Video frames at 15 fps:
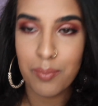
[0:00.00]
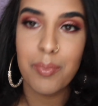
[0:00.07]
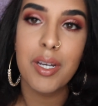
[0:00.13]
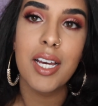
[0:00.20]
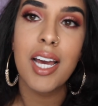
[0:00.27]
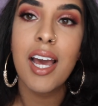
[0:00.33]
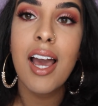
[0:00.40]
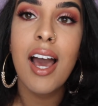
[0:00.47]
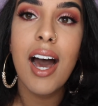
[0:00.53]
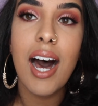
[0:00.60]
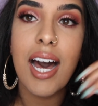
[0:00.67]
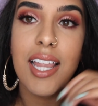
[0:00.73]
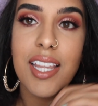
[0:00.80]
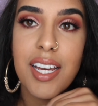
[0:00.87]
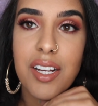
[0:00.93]
but
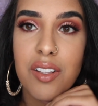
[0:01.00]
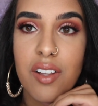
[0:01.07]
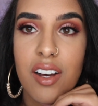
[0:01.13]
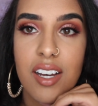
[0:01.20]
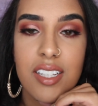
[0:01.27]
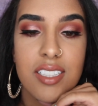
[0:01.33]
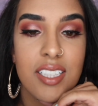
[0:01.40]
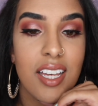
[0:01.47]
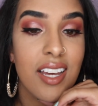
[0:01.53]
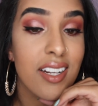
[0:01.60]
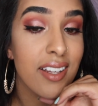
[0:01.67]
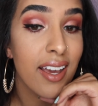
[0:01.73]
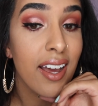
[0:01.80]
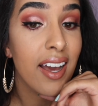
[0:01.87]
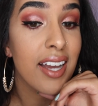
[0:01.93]
I like gloss,
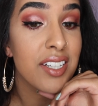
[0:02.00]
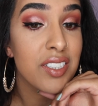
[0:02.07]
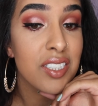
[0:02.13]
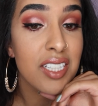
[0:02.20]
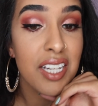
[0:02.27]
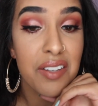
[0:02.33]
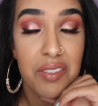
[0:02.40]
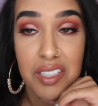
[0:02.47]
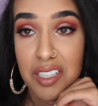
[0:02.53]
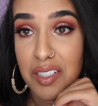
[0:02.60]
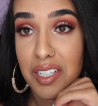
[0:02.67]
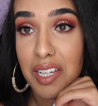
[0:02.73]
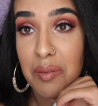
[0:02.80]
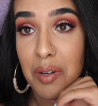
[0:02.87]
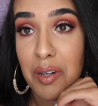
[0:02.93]
and yeah, I just think
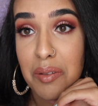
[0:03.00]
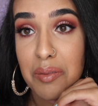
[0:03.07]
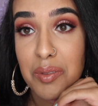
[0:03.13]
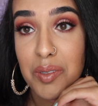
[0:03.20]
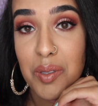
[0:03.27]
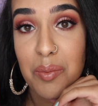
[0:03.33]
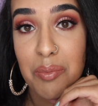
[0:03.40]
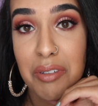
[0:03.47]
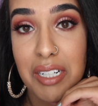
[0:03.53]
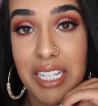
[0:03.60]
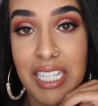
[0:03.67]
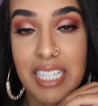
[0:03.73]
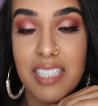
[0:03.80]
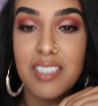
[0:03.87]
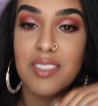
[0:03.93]
everything came out so
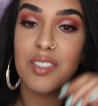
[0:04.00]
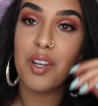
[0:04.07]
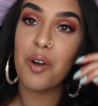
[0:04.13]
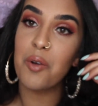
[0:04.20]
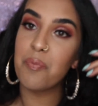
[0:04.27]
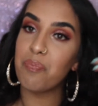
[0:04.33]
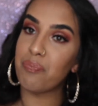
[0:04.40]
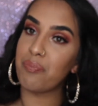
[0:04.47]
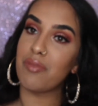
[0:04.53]
pretty. So